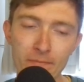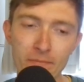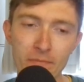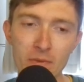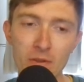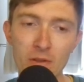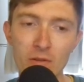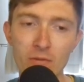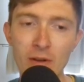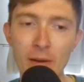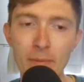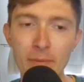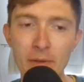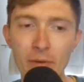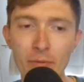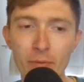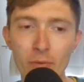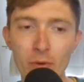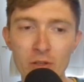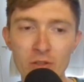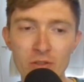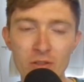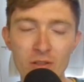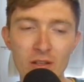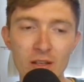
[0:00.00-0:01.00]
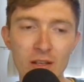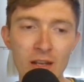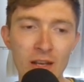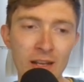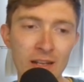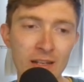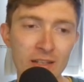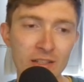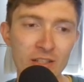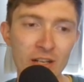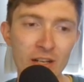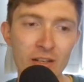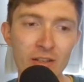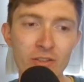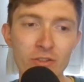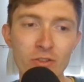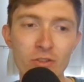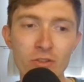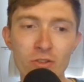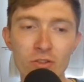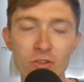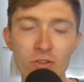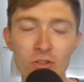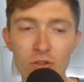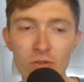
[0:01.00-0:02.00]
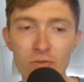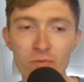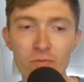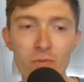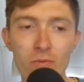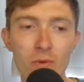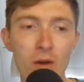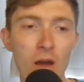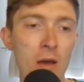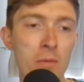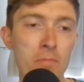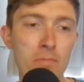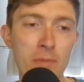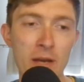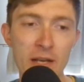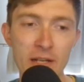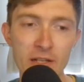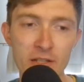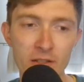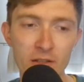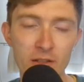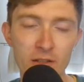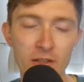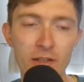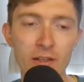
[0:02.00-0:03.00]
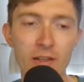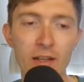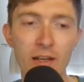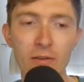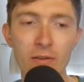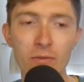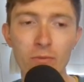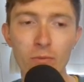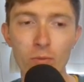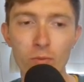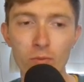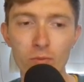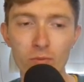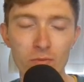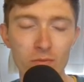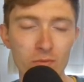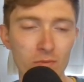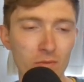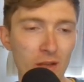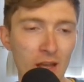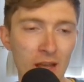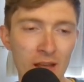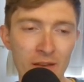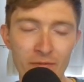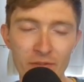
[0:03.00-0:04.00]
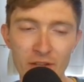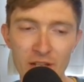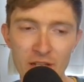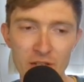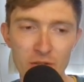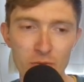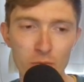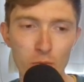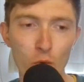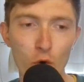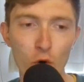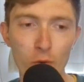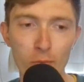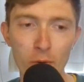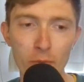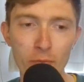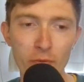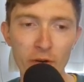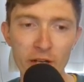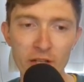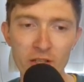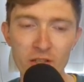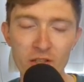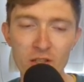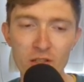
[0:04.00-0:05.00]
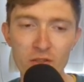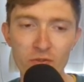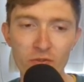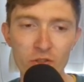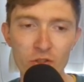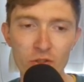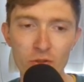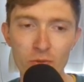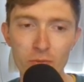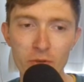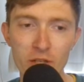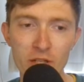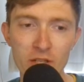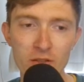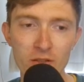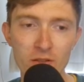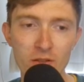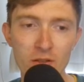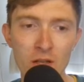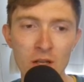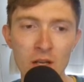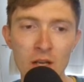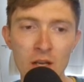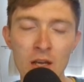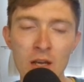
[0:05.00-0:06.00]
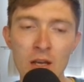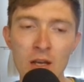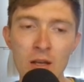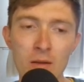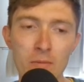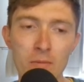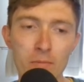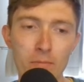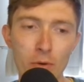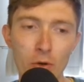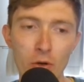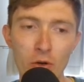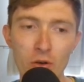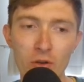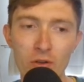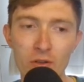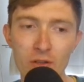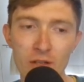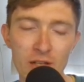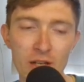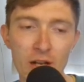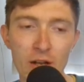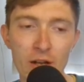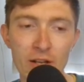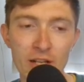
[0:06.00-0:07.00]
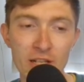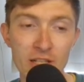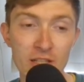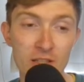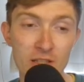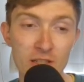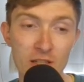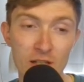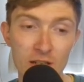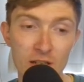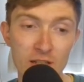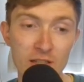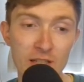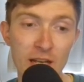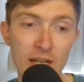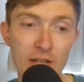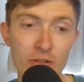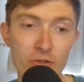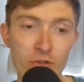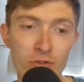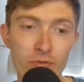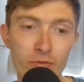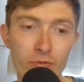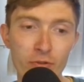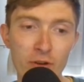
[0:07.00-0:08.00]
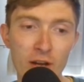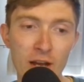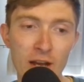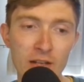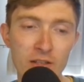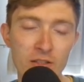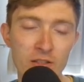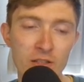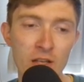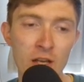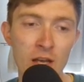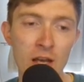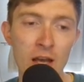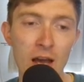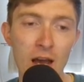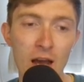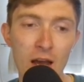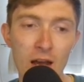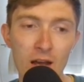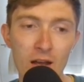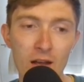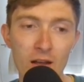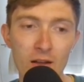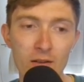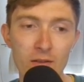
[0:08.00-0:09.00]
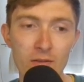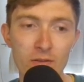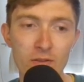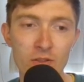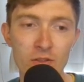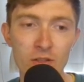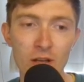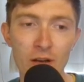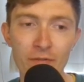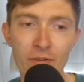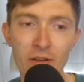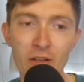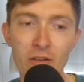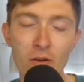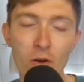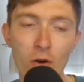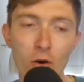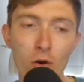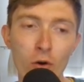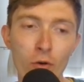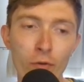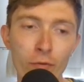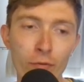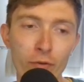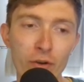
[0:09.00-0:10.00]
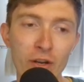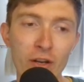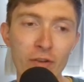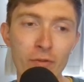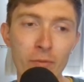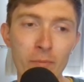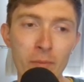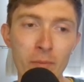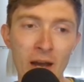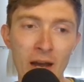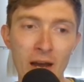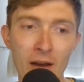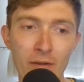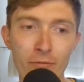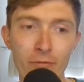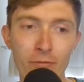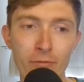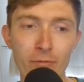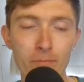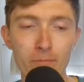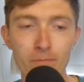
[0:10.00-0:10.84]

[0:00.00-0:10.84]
Remco he generally doesn't do amazingly, like in these warm-up races for some reason, but yeah, he's still a dangerous threat. So I think that all three of them have